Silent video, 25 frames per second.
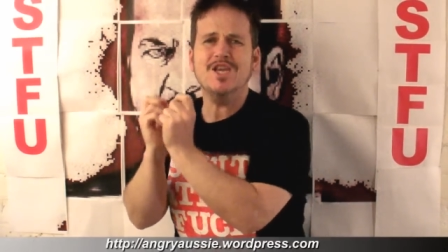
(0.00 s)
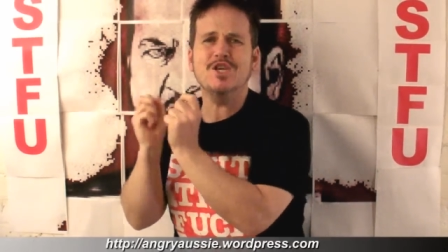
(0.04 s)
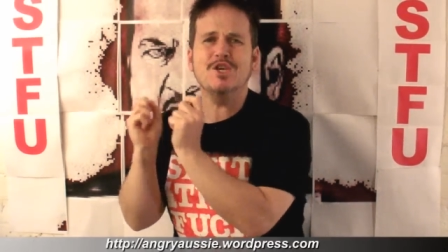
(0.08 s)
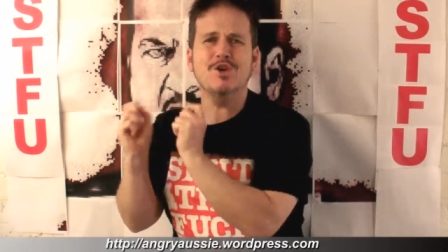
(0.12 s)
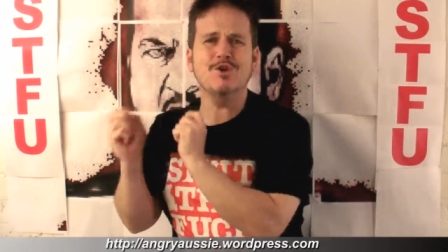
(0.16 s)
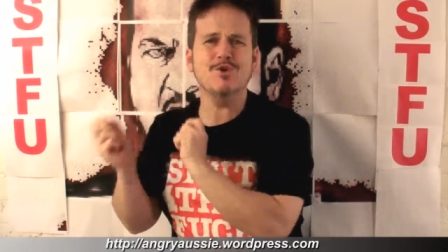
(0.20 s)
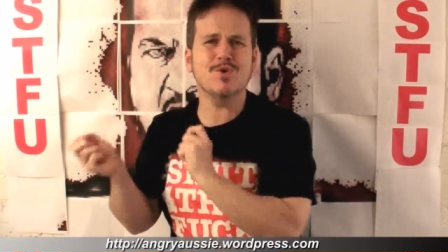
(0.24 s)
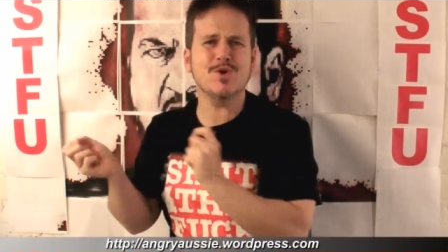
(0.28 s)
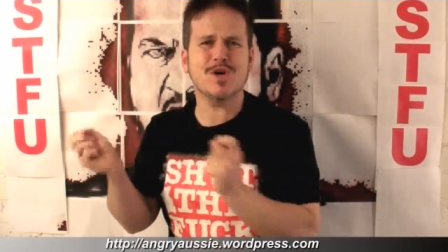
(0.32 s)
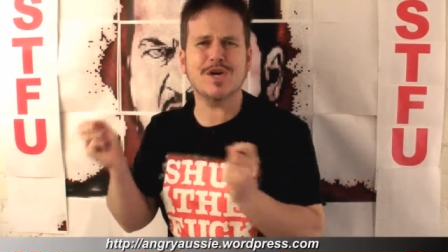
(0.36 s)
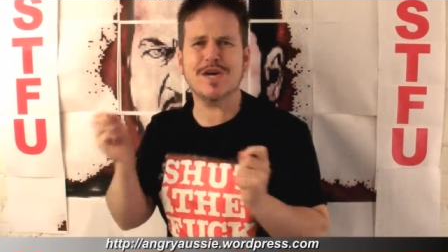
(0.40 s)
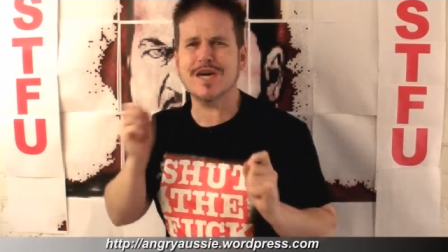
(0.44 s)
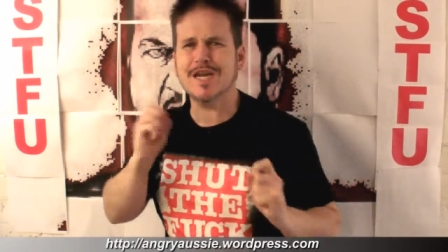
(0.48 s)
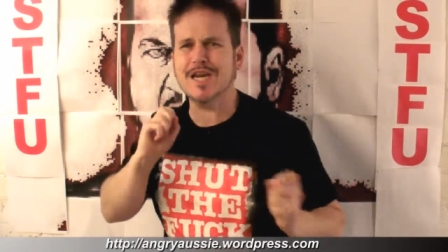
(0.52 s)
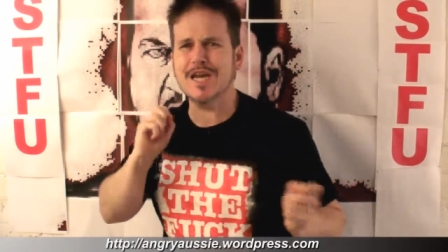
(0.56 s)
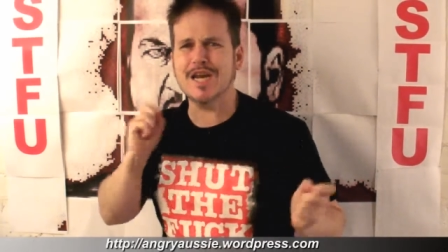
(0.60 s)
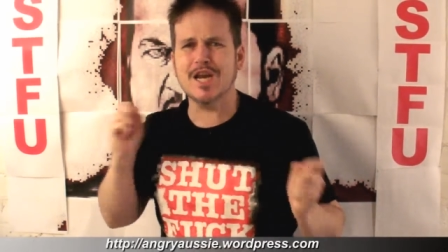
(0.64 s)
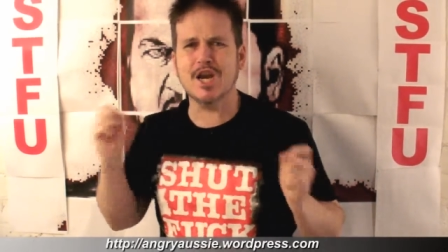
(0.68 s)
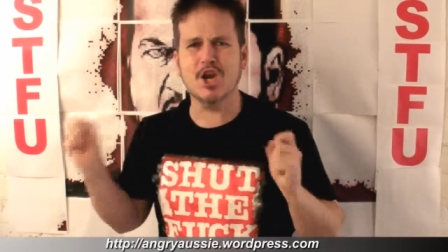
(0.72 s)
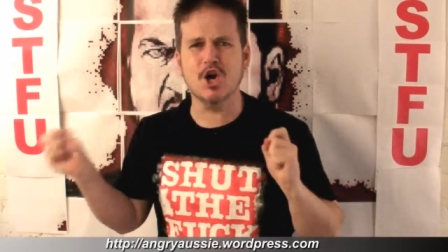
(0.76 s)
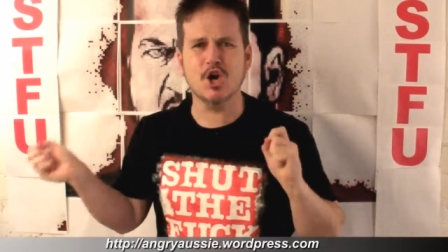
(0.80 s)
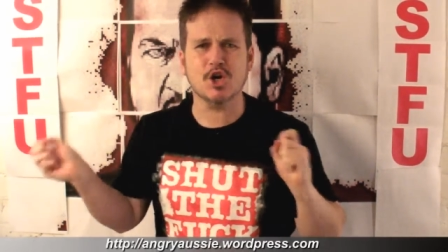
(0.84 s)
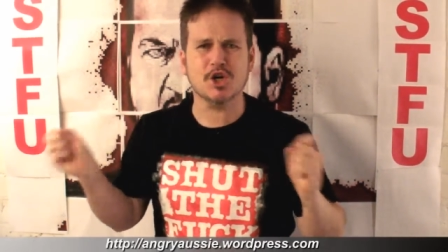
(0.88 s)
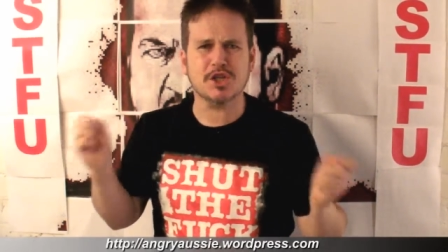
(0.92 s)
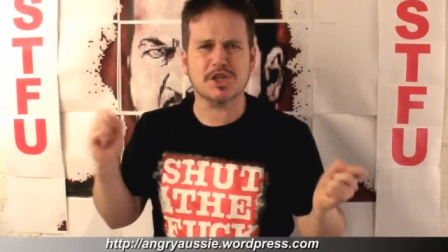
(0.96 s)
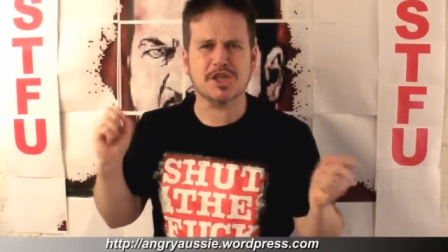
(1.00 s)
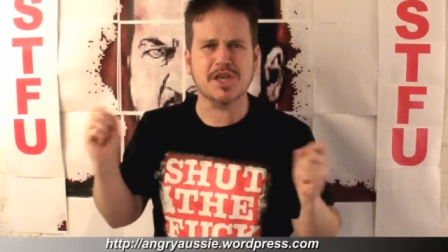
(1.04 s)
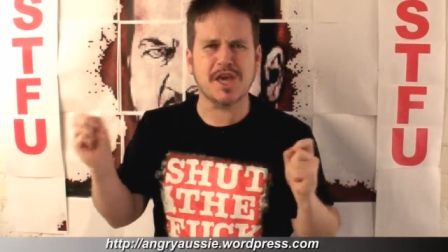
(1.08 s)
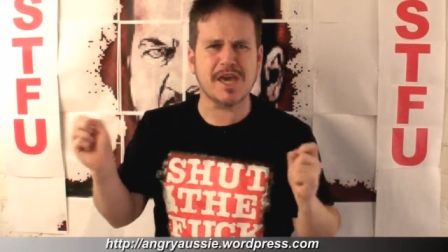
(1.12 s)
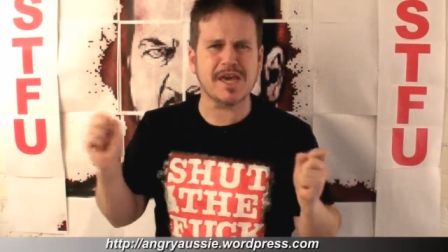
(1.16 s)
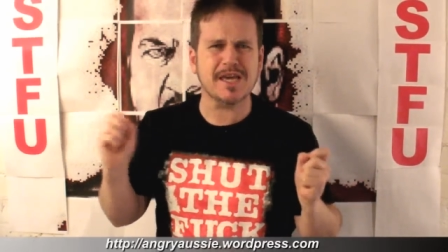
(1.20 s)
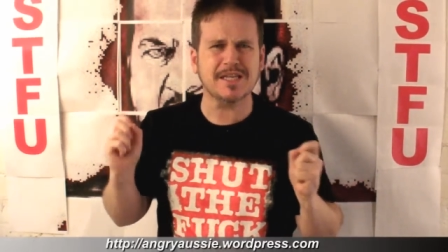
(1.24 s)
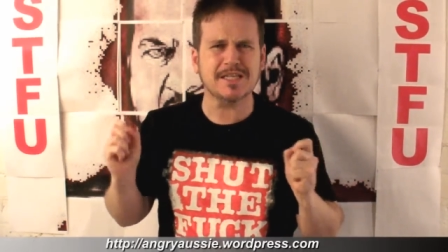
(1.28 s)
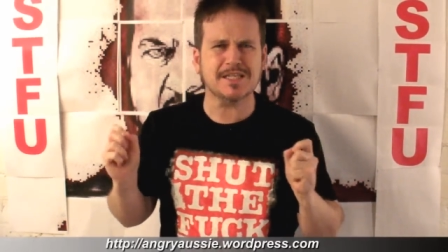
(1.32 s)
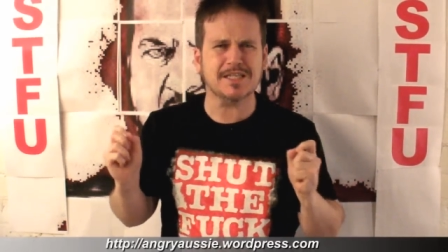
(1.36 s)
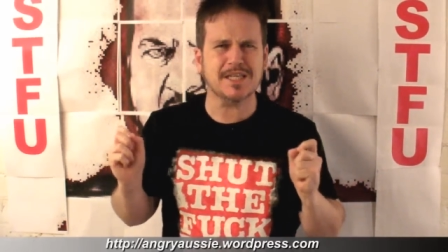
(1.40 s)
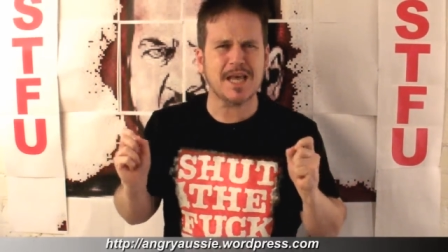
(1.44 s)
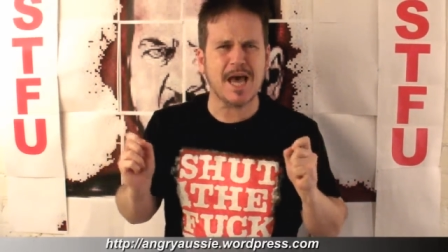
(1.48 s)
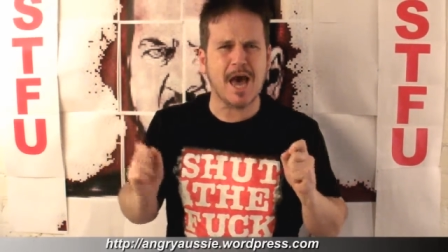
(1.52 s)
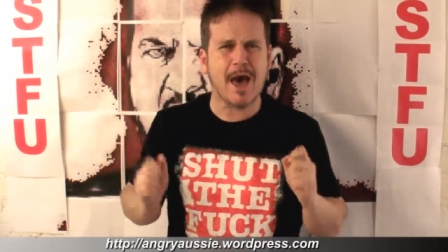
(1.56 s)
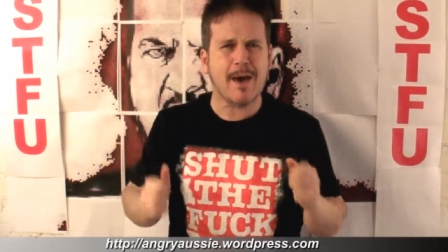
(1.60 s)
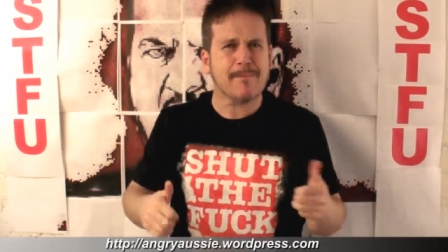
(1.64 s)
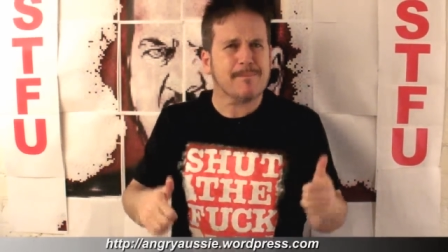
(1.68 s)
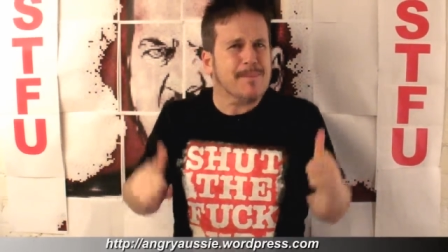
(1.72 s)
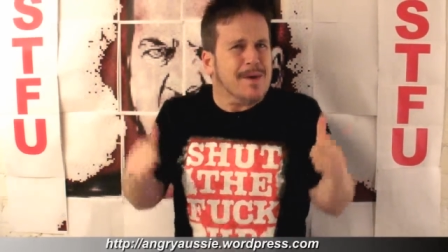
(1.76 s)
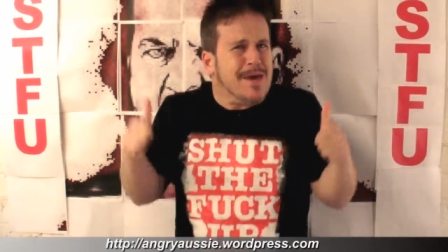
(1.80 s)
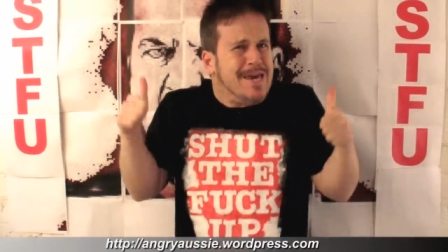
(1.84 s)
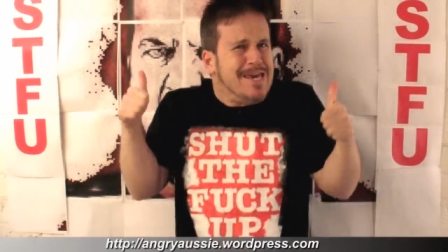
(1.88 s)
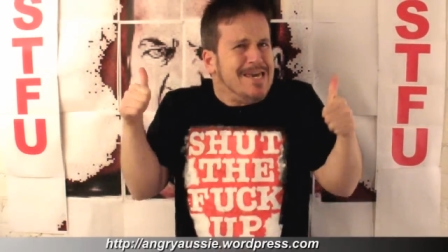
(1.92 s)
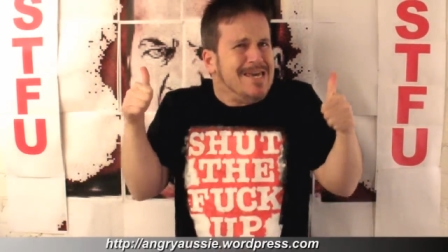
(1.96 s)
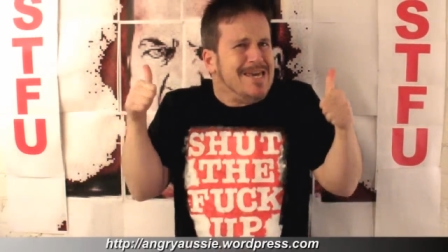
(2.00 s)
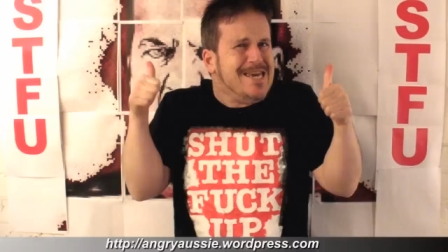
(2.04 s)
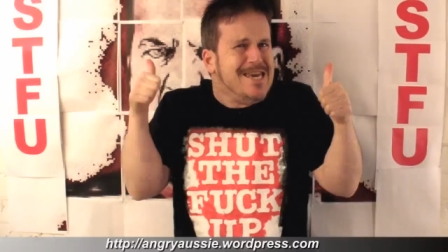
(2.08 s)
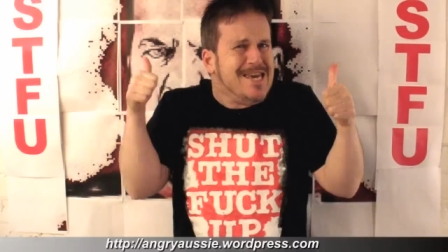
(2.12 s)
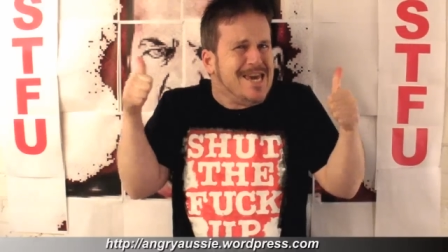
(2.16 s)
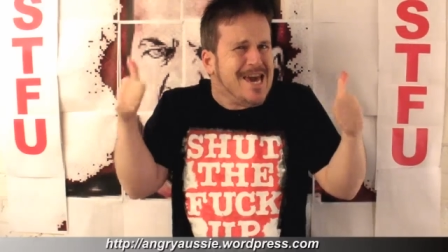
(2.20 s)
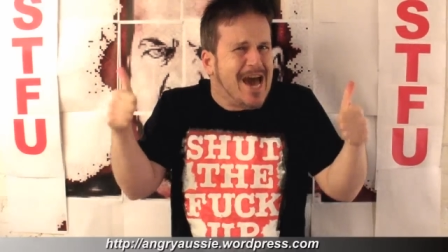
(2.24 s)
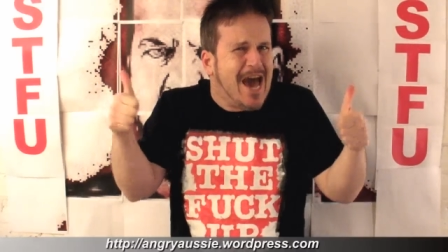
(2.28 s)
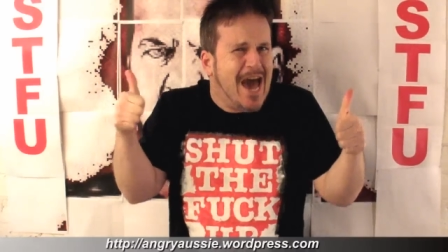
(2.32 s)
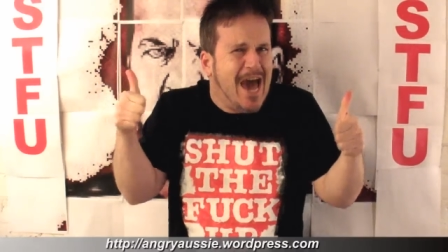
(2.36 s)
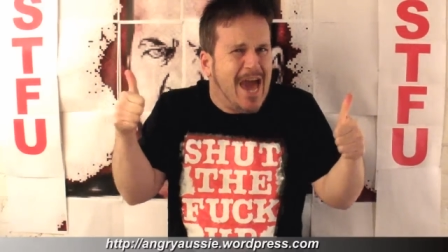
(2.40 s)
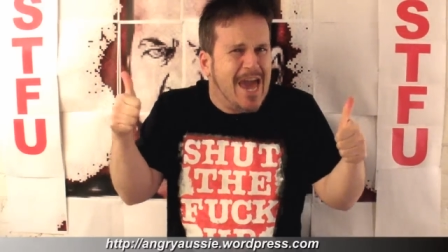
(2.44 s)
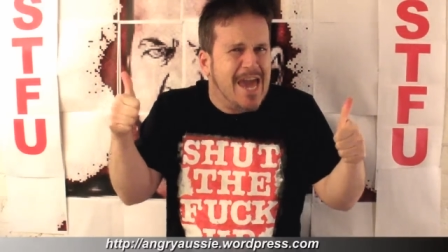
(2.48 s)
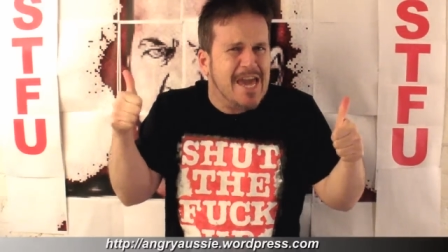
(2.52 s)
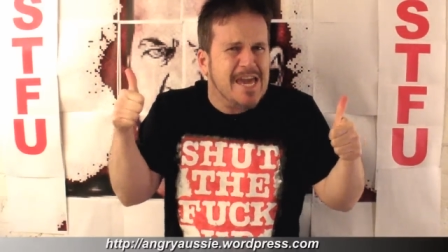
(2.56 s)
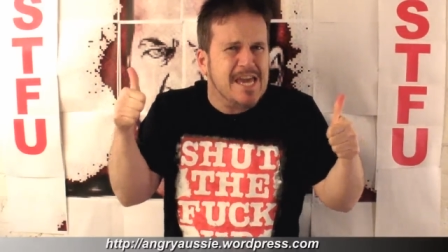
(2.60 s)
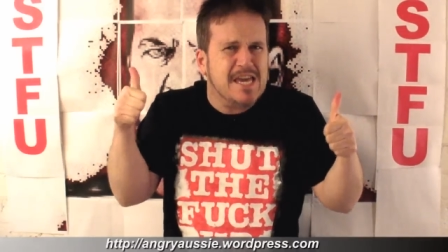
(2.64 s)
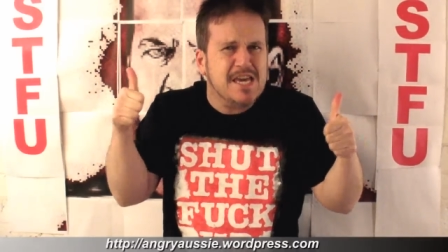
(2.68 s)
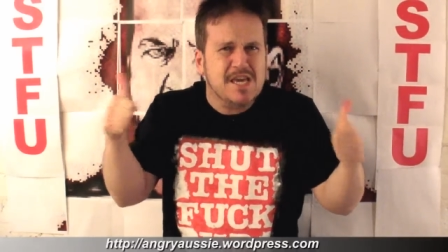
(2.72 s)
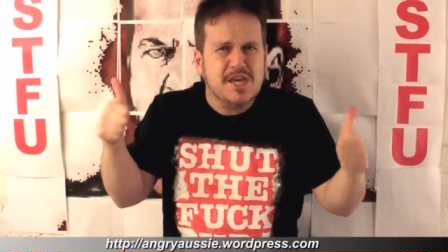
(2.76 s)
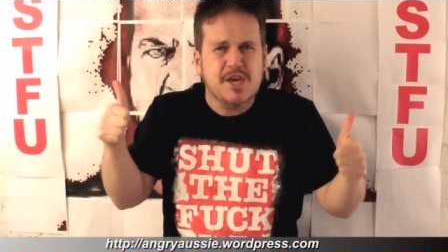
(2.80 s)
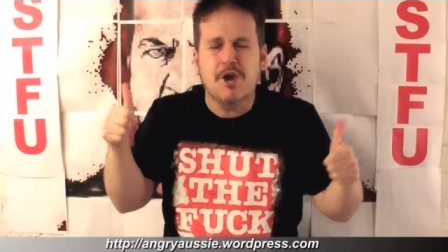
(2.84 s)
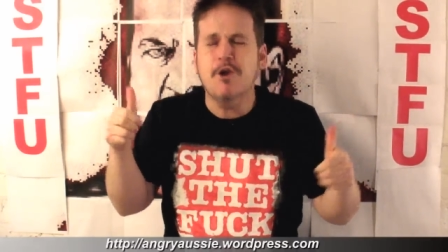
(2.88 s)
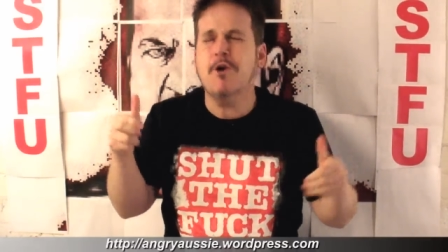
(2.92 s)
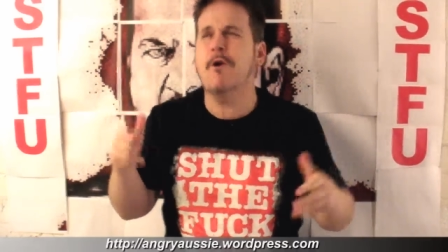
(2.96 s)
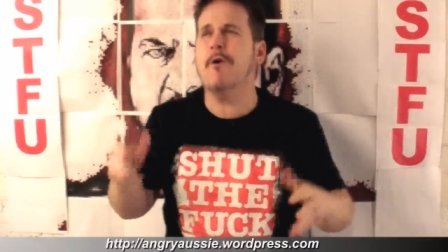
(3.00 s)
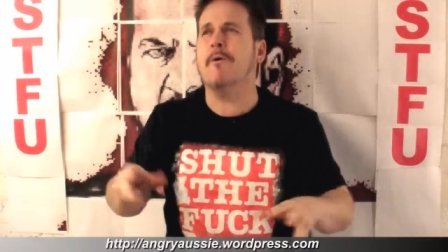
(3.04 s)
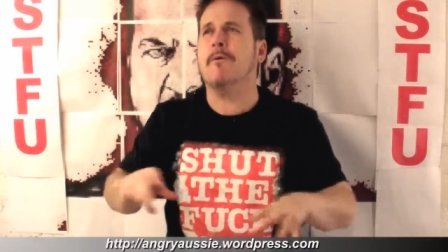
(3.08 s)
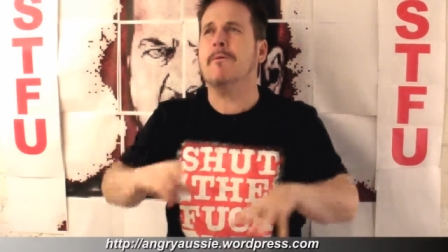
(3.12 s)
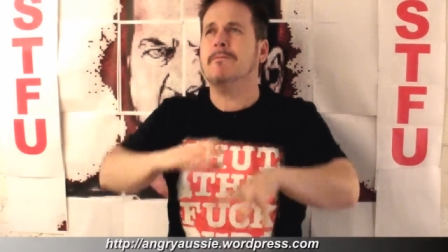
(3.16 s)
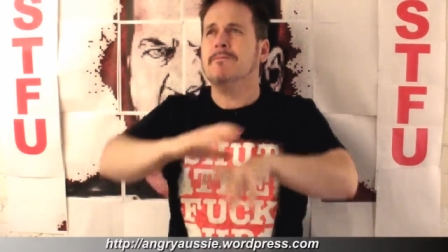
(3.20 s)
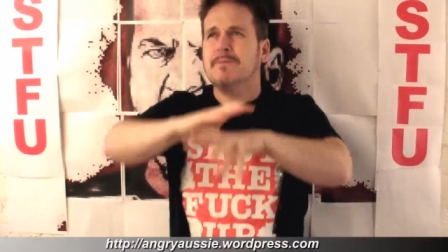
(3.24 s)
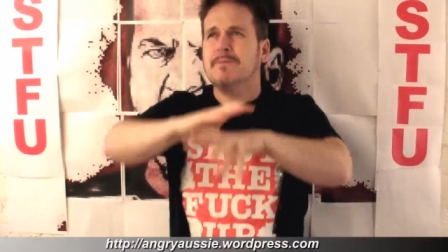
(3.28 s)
you can look things up. Yay, you.